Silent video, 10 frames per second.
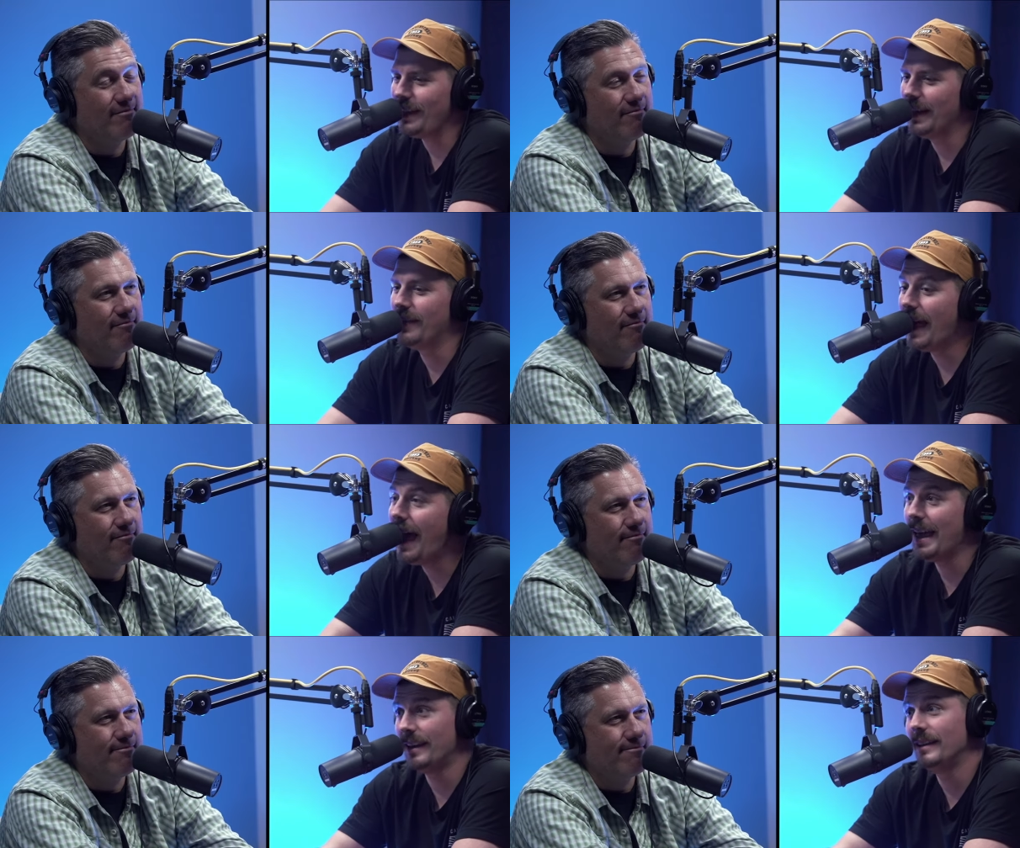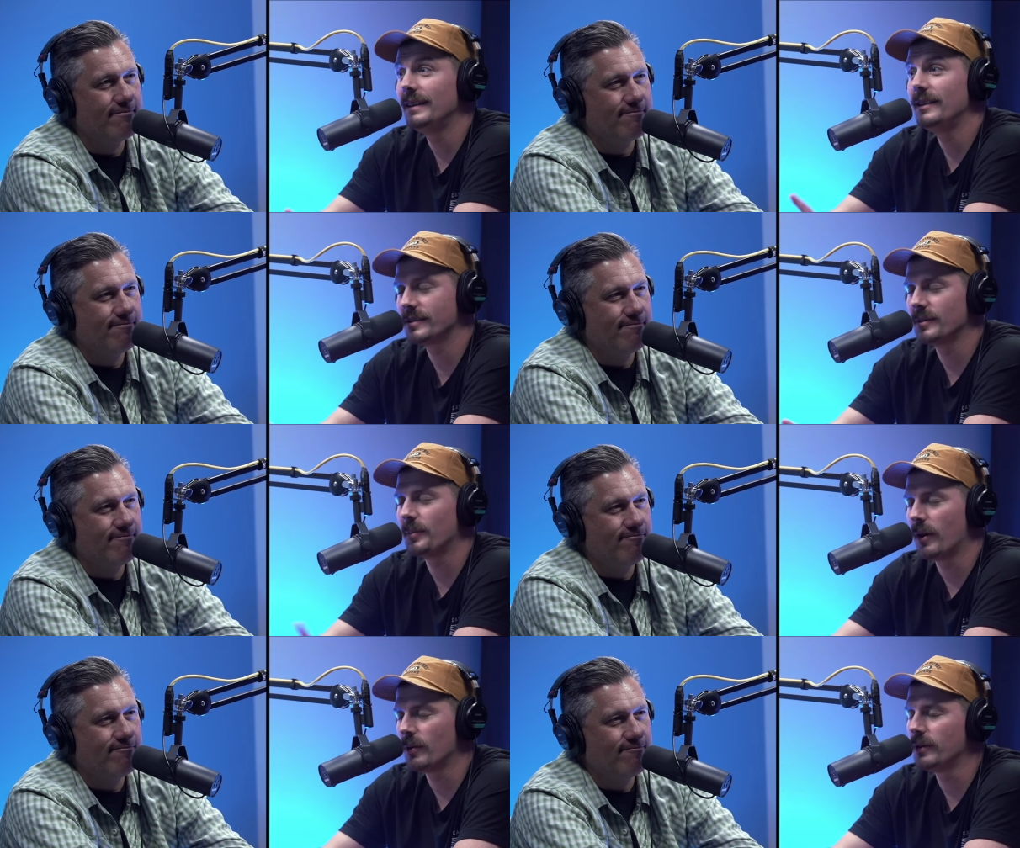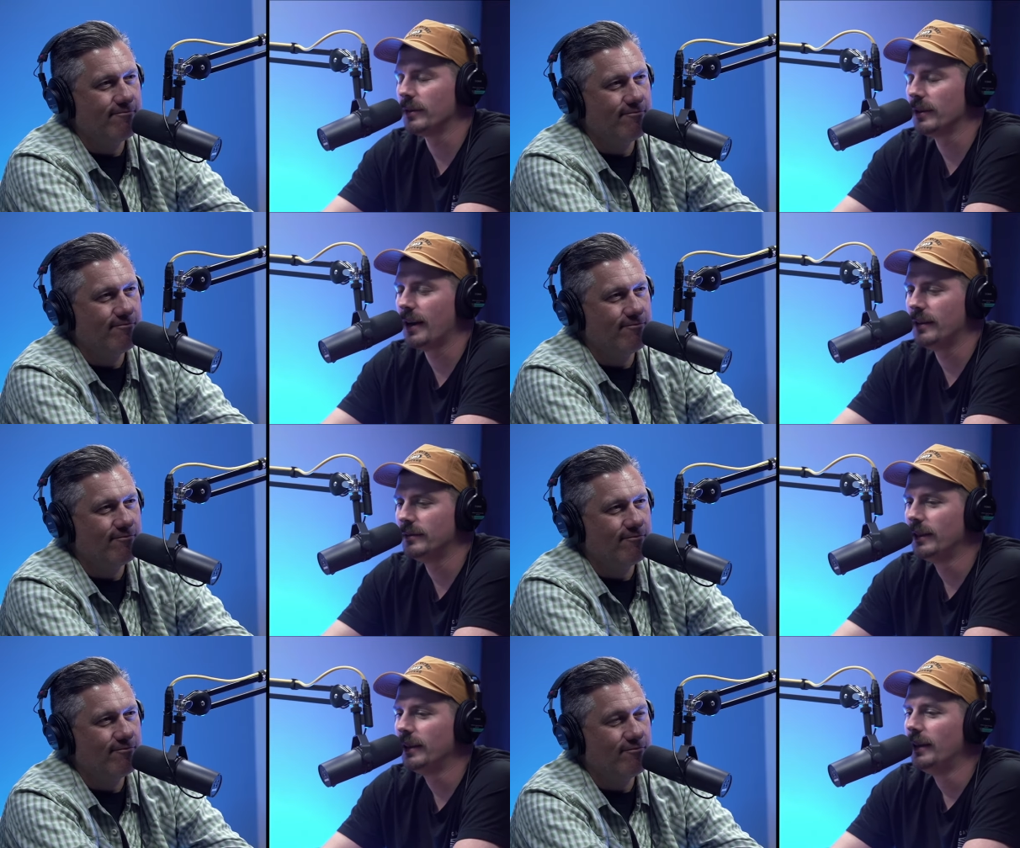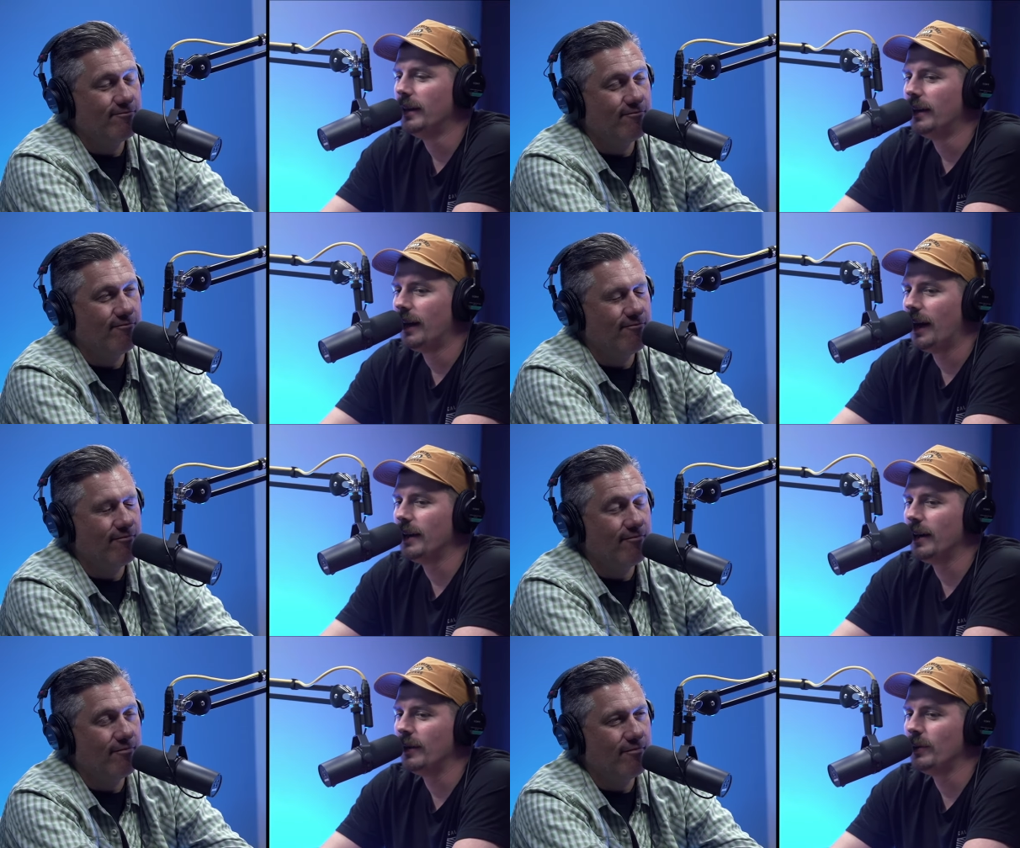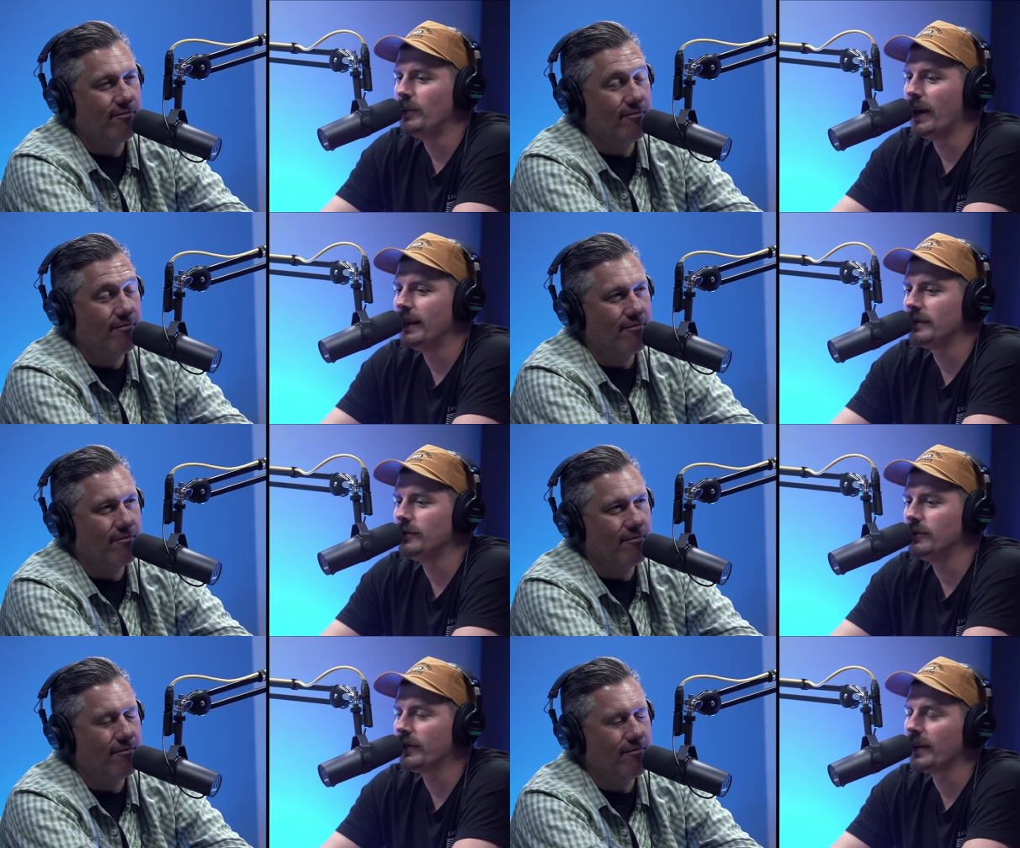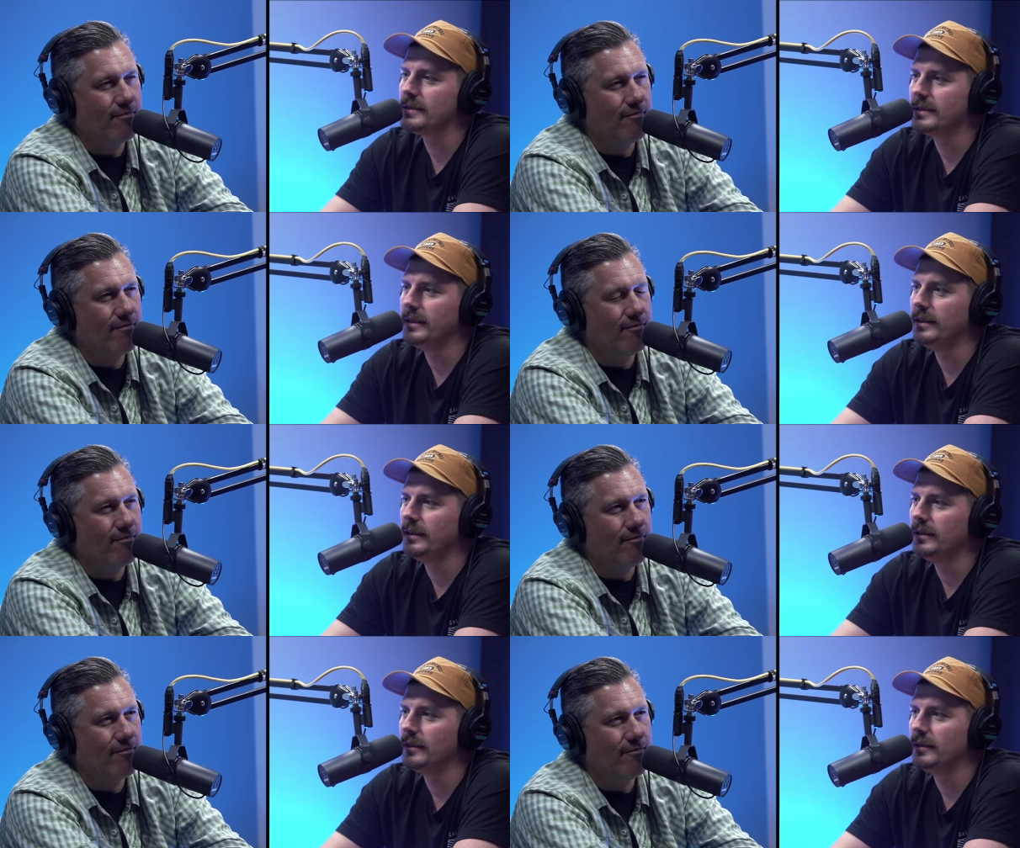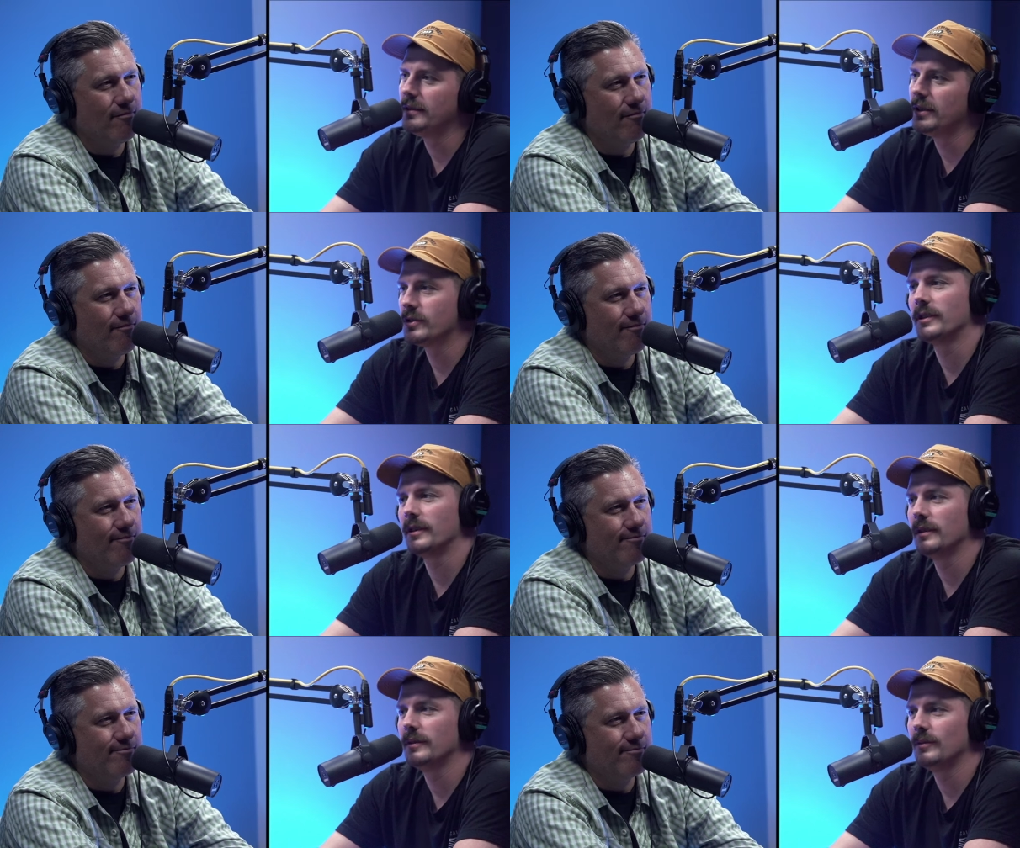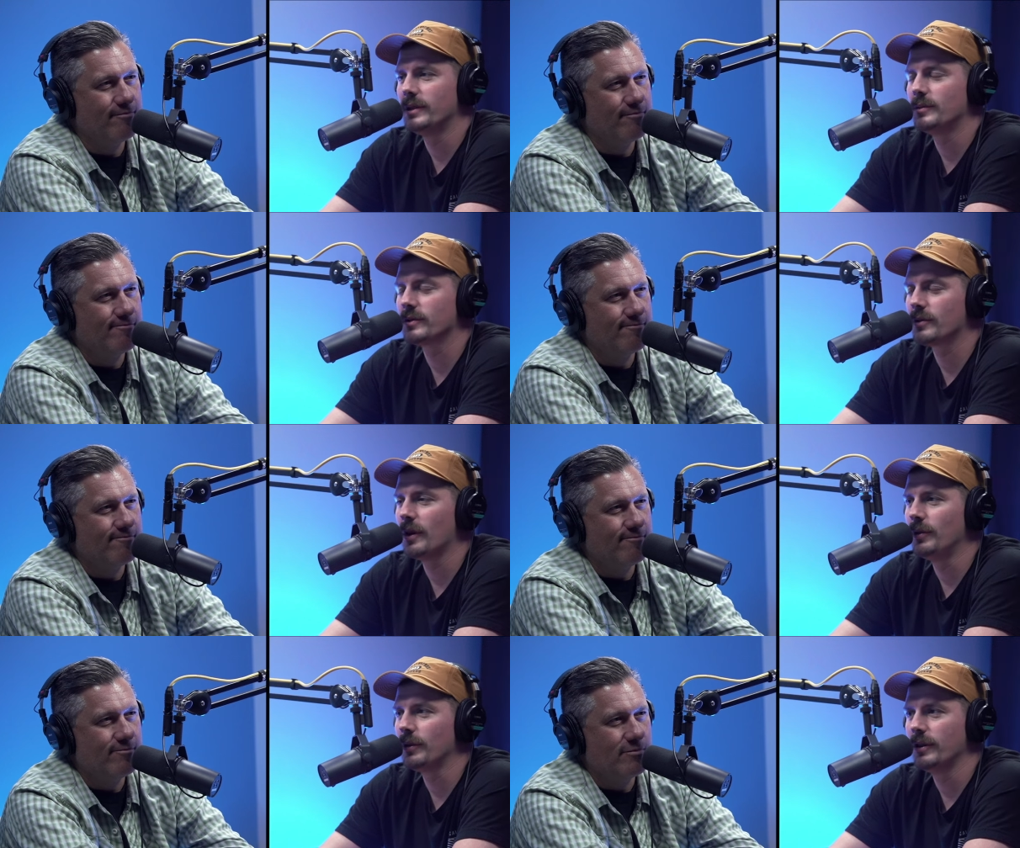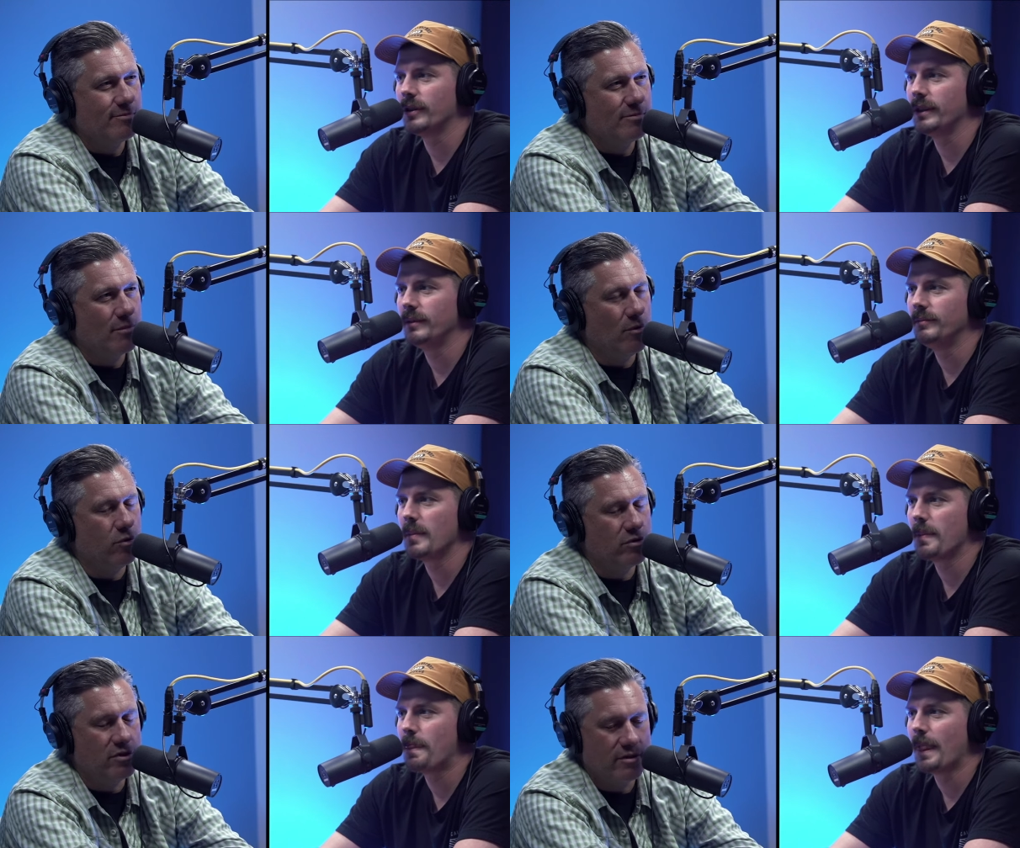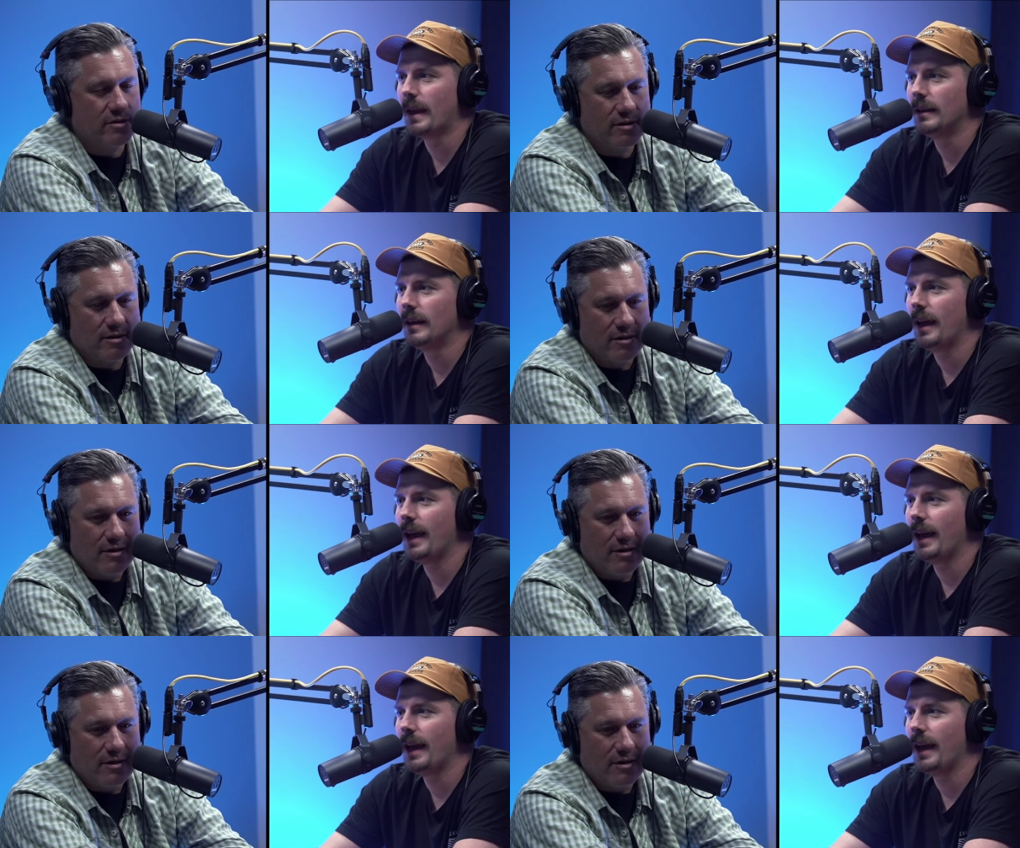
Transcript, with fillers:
Speaker 1: And then here's the part where I, I uh, we went to a fancy dessert, which was Crumbl cookie. Oh, jeez.